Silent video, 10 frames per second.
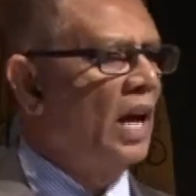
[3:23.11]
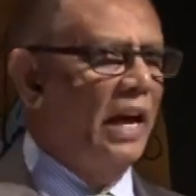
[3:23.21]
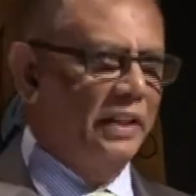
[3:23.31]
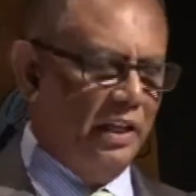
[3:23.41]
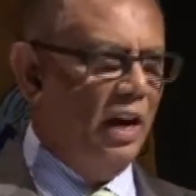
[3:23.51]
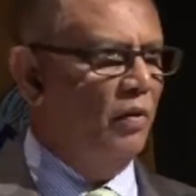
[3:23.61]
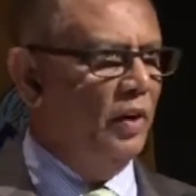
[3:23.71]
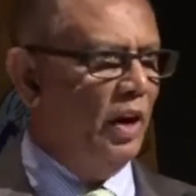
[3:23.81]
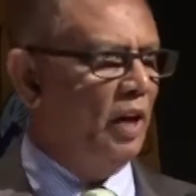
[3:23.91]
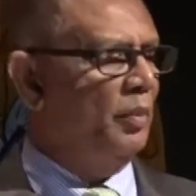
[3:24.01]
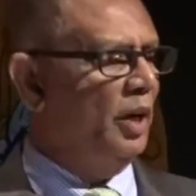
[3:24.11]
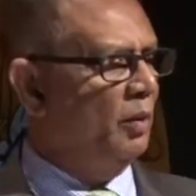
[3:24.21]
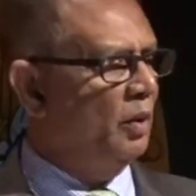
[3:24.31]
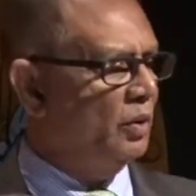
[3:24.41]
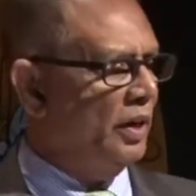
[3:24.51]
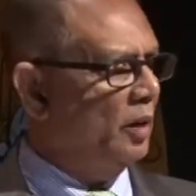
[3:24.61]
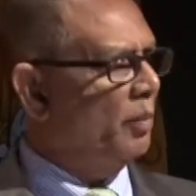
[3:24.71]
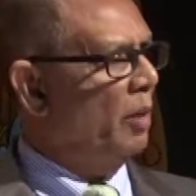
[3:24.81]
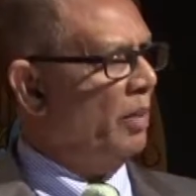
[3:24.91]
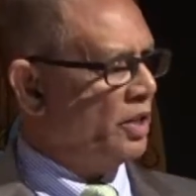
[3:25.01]
I think I will not be able to get
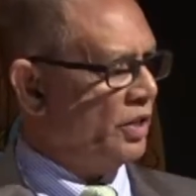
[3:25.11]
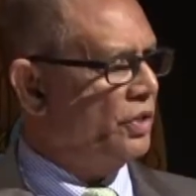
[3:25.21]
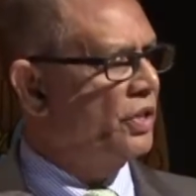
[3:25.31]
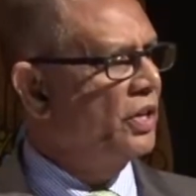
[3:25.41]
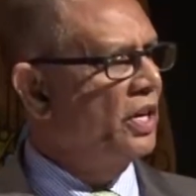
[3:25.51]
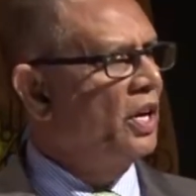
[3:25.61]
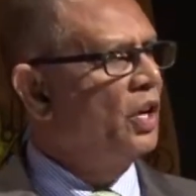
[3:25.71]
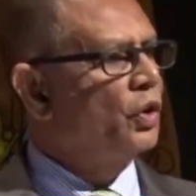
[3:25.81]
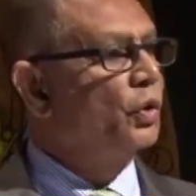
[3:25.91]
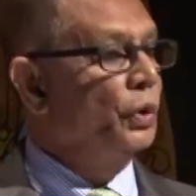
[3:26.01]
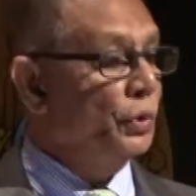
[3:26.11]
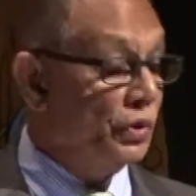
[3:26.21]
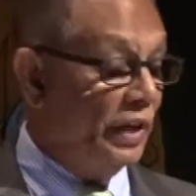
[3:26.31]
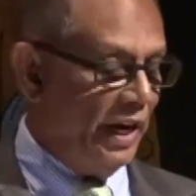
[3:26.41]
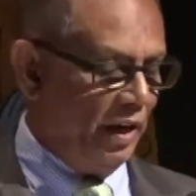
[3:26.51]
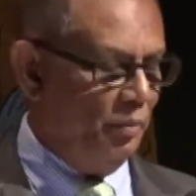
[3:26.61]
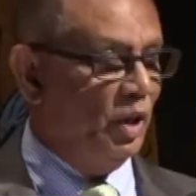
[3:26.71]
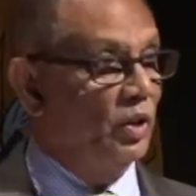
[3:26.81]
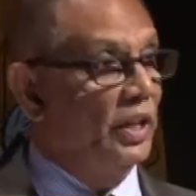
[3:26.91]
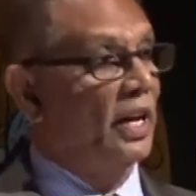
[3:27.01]
my message to you today
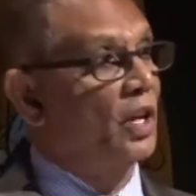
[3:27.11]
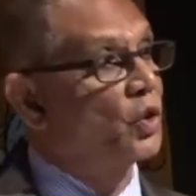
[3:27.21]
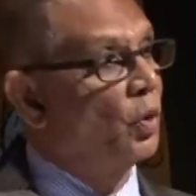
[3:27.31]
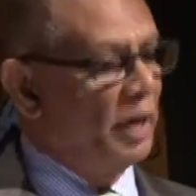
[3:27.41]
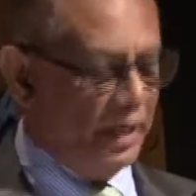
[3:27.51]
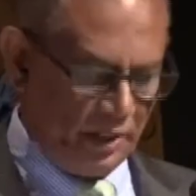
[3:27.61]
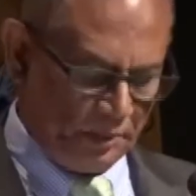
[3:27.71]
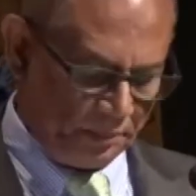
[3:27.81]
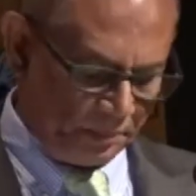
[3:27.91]
because there are so many.